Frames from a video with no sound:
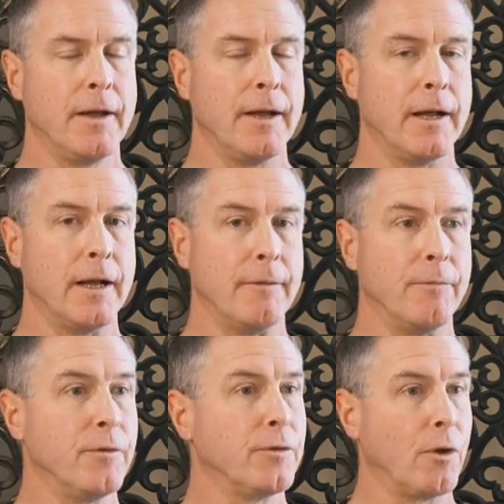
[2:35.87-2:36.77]

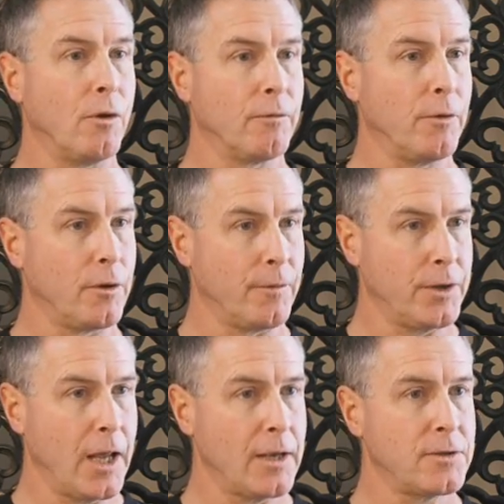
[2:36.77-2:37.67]
solar
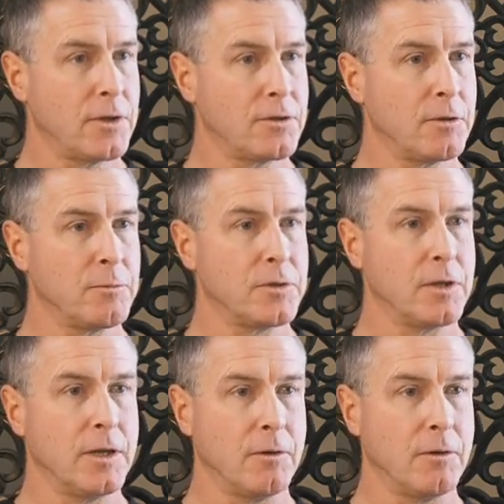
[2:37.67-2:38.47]
photovoltaic systems